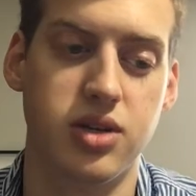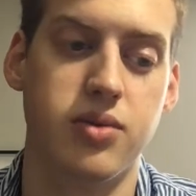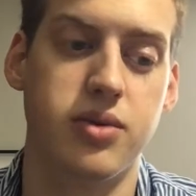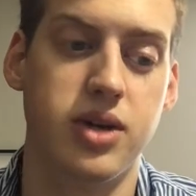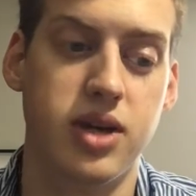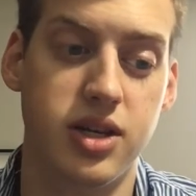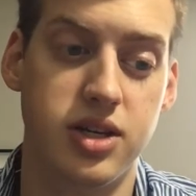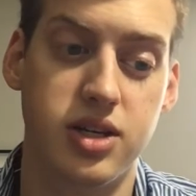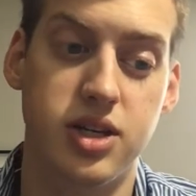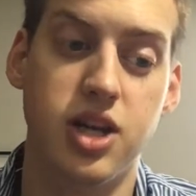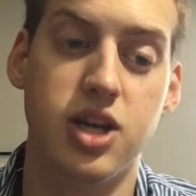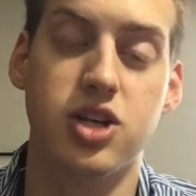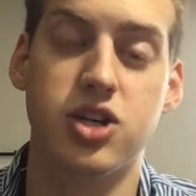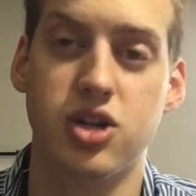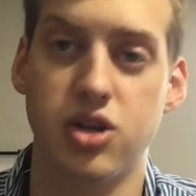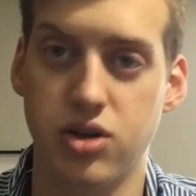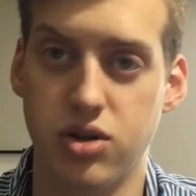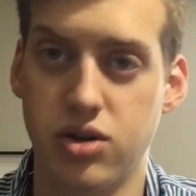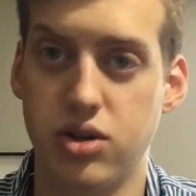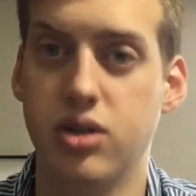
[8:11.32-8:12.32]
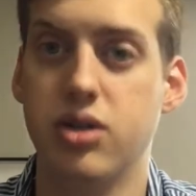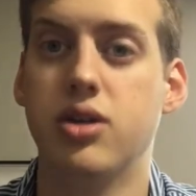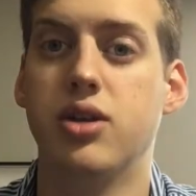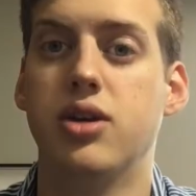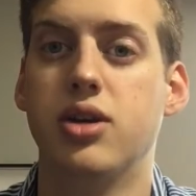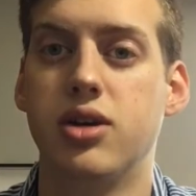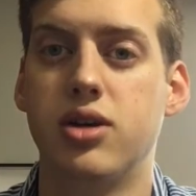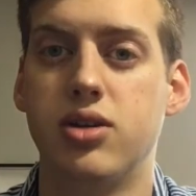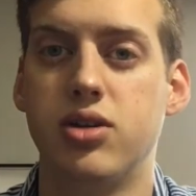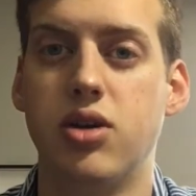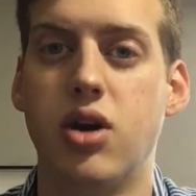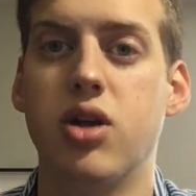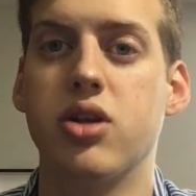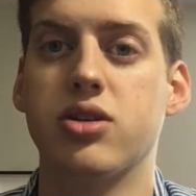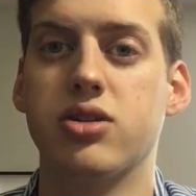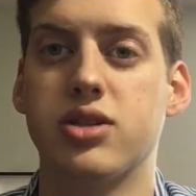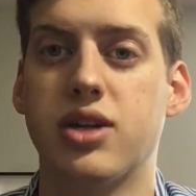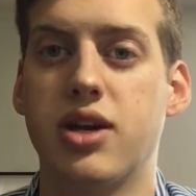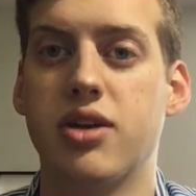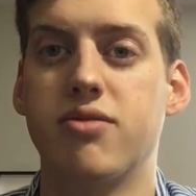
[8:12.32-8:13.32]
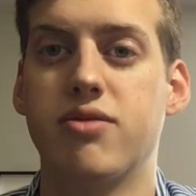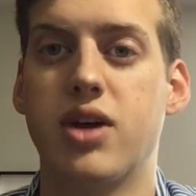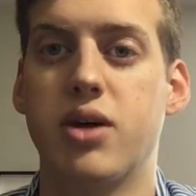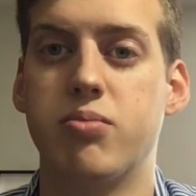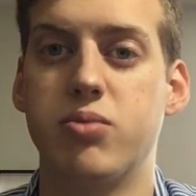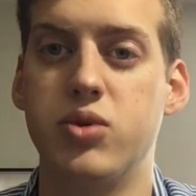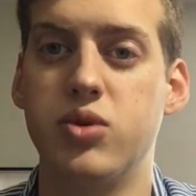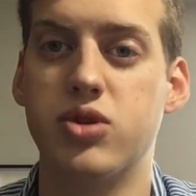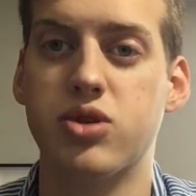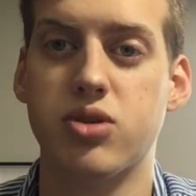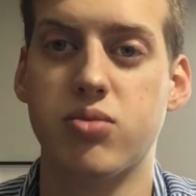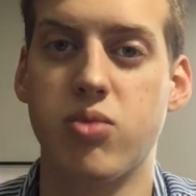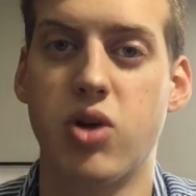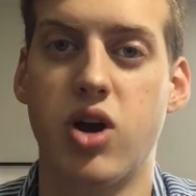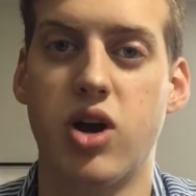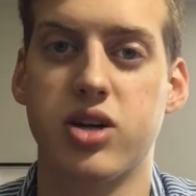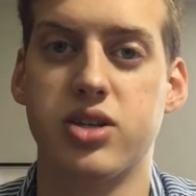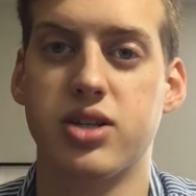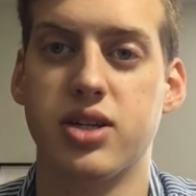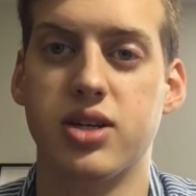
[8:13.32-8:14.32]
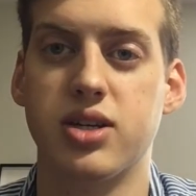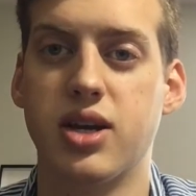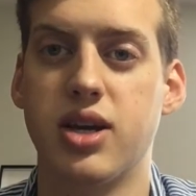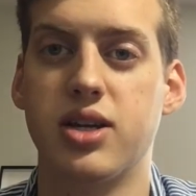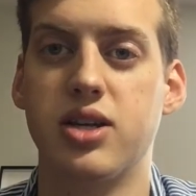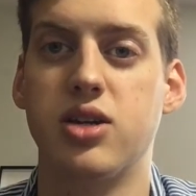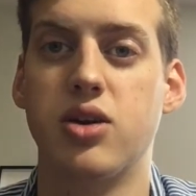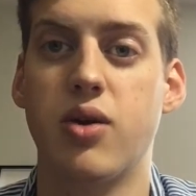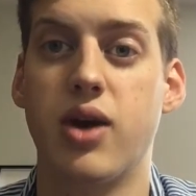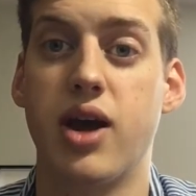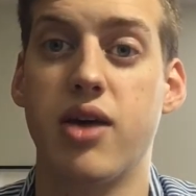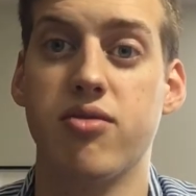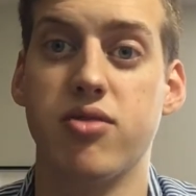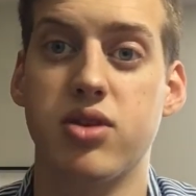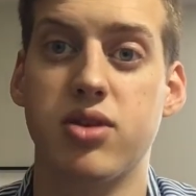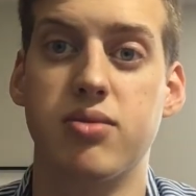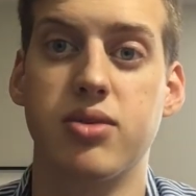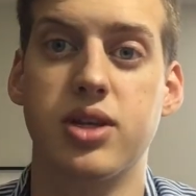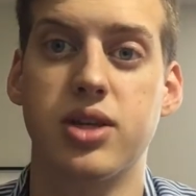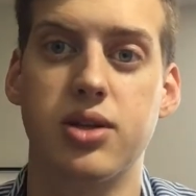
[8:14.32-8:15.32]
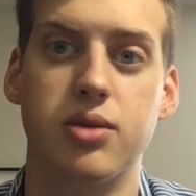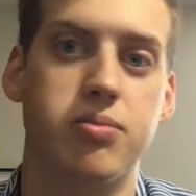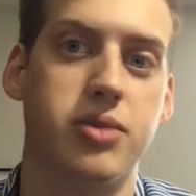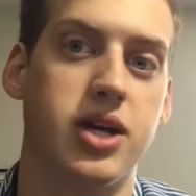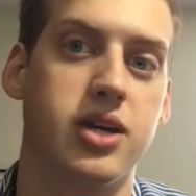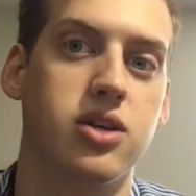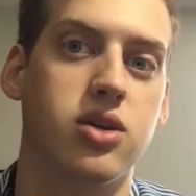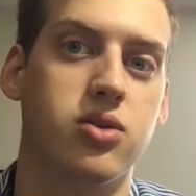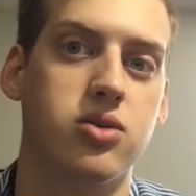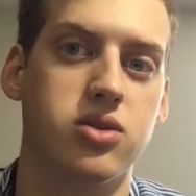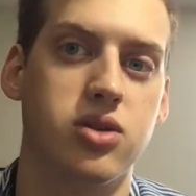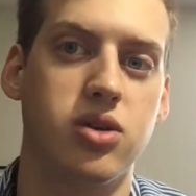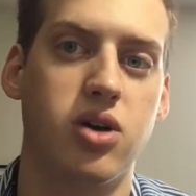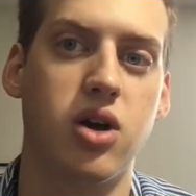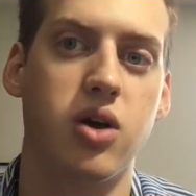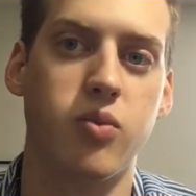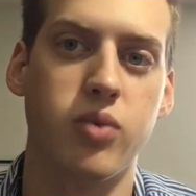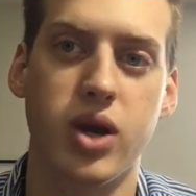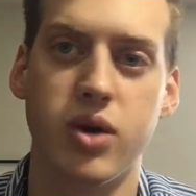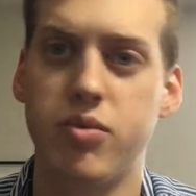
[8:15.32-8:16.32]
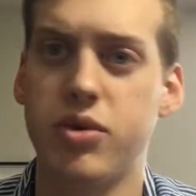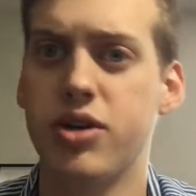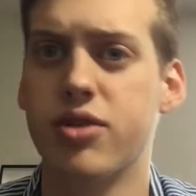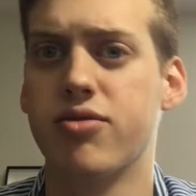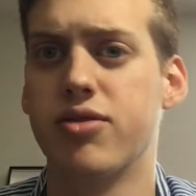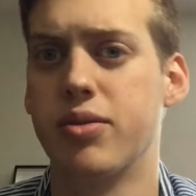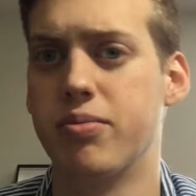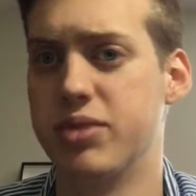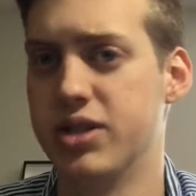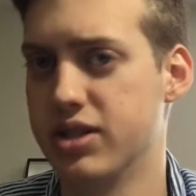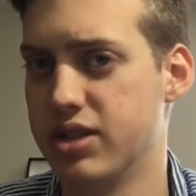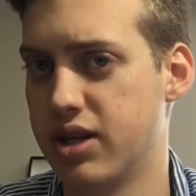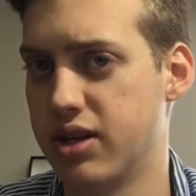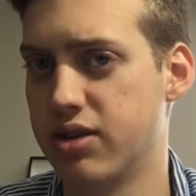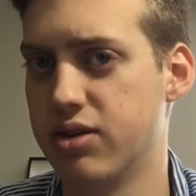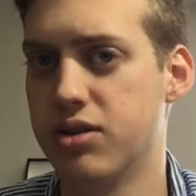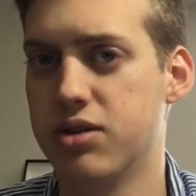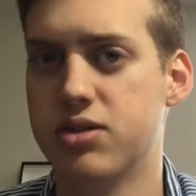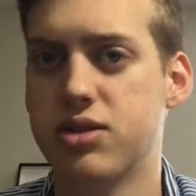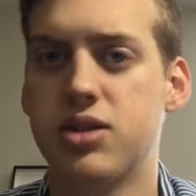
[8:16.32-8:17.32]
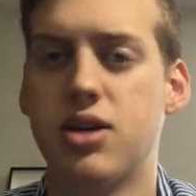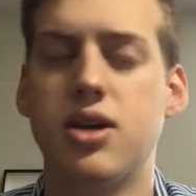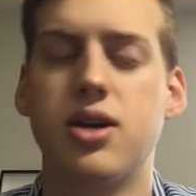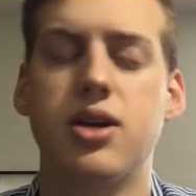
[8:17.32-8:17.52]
additional dollars out of that booster box, and every little bit goes a long way when you're flipping singles.